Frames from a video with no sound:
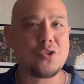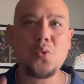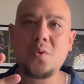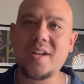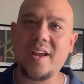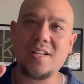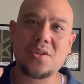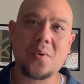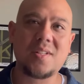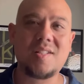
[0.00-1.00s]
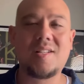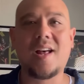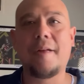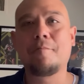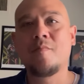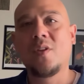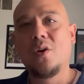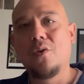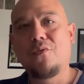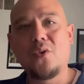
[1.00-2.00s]
two days on set
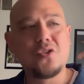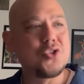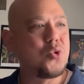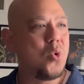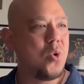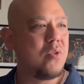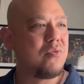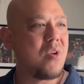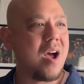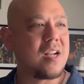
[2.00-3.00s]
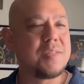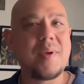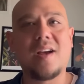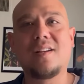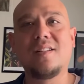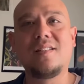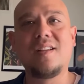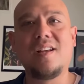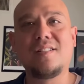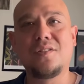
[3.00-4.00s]
for a school of rocks back in the
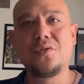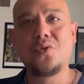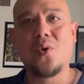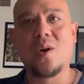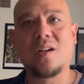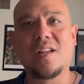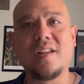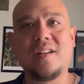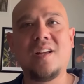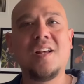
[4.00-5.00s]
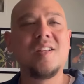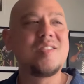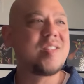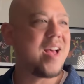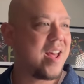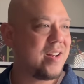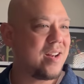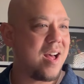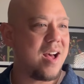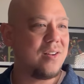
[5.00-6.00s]
days in New York in Staten
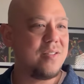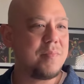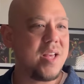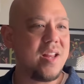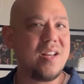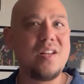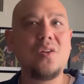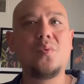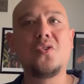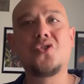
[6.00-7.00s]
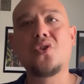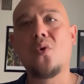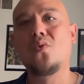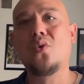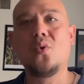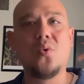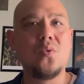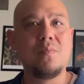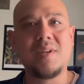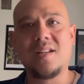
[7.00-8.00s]
Island, man. And he was so cool,
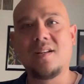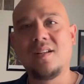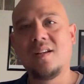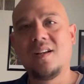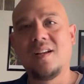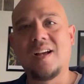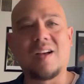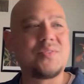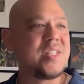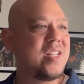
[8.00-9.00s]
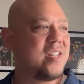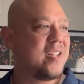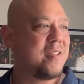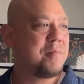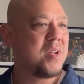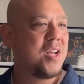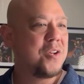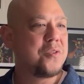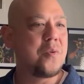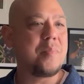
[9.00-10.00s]
man. I've seen him,
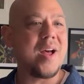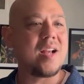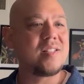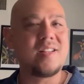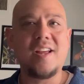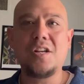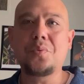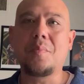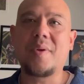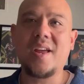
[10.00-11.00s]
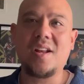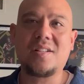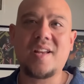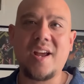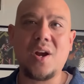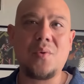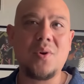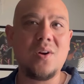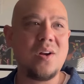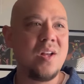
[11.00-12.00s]
you know, backstage with
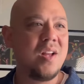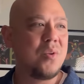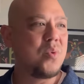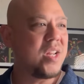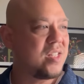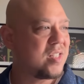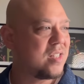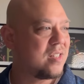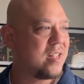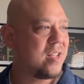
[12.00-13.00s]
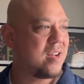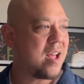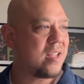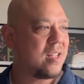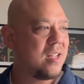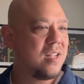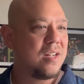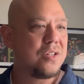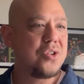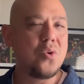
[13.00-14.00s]
Pantera recently. Like,
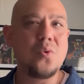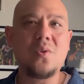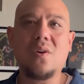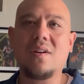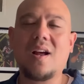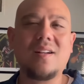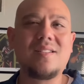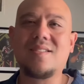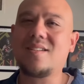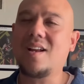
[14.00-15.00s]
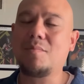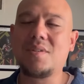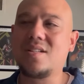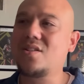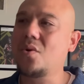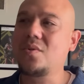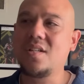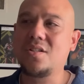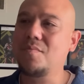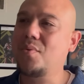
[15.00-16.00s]
dude, I just, I'm just so
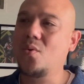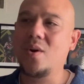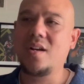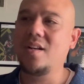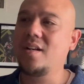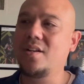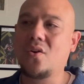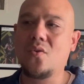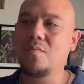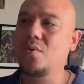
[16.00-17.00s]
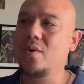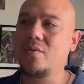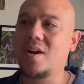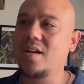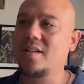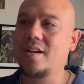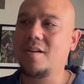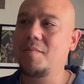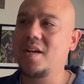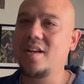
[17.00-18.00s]
disappointed in Homeboy right
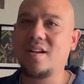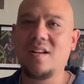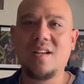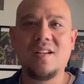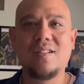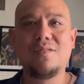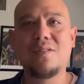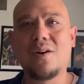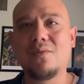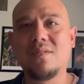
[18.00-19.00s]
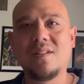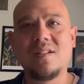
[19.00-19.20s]
there, man. You know,